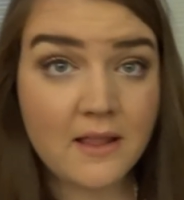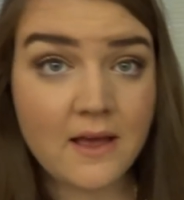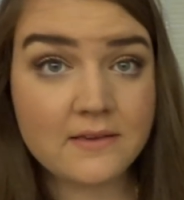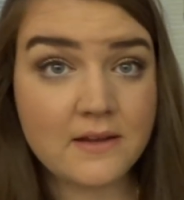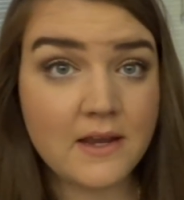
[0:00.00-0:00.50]

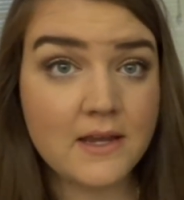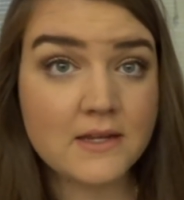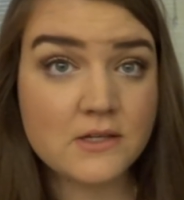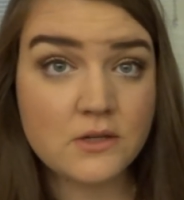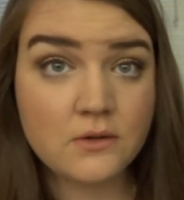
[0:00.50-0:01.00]
last night
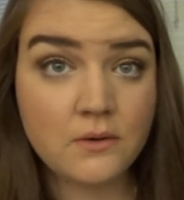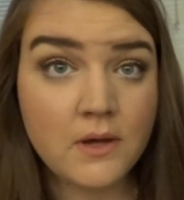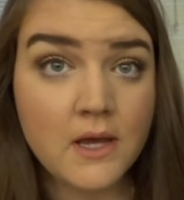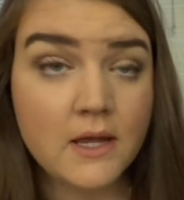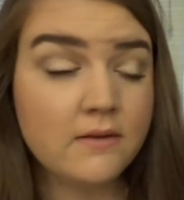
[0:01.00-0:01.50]
into
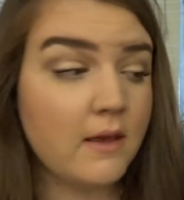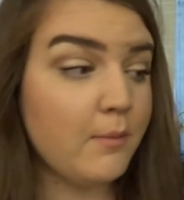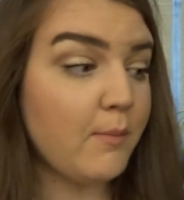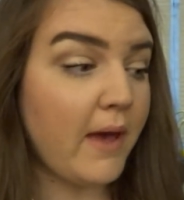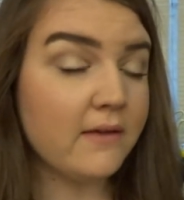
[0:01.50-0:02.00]

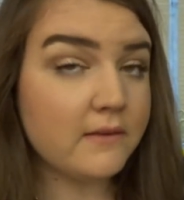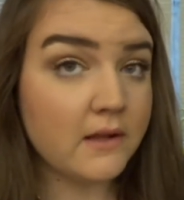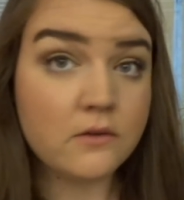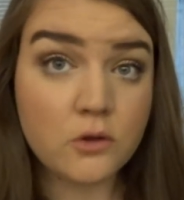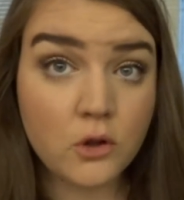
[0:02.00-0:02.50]
table
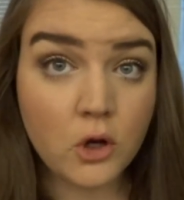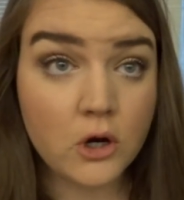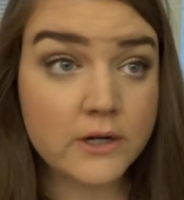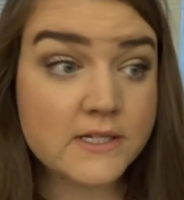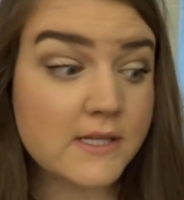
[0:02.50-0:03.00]
baskets, so they're
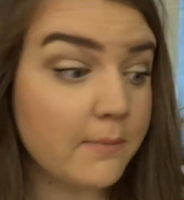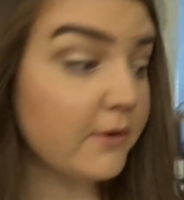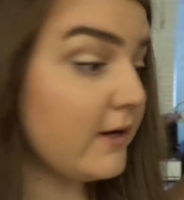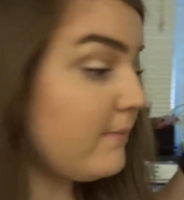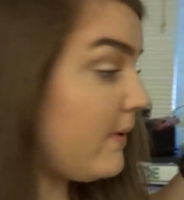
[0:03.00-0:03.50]
already separated